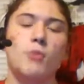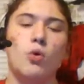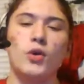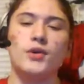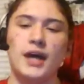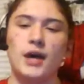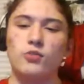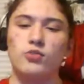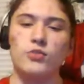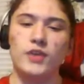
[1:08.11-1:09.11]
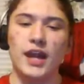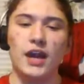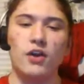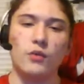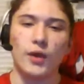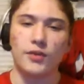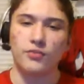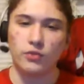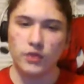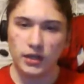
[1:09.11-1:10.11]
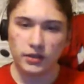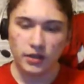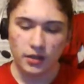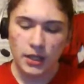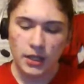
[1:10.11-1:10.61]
more down to the care of a Wrestle Kingdom.